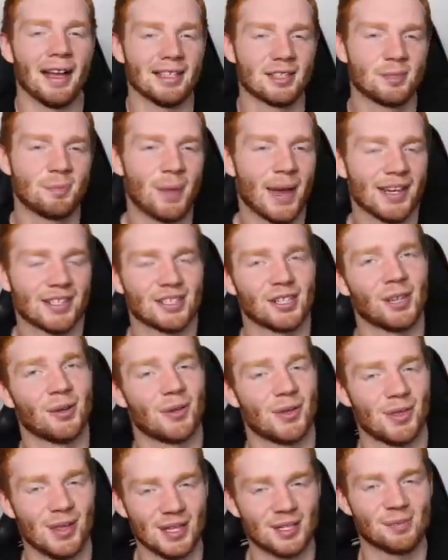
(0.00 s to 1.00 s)
Especially
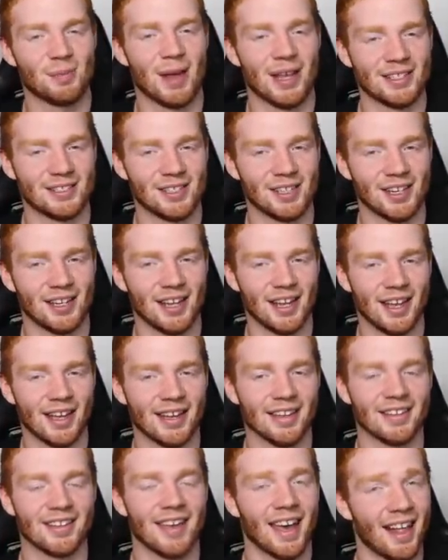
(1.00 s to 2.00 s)
with this man sitting
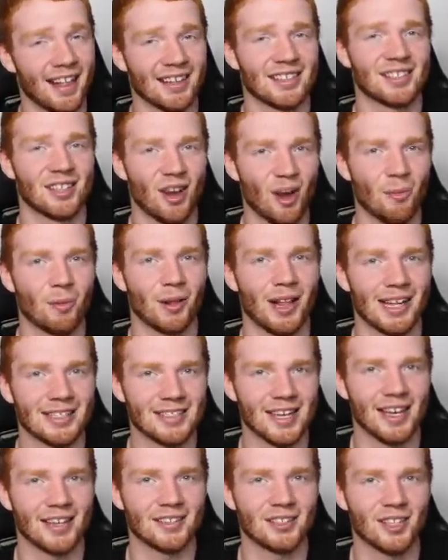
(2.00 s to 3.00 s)
here, Galaxy Opal Isaiah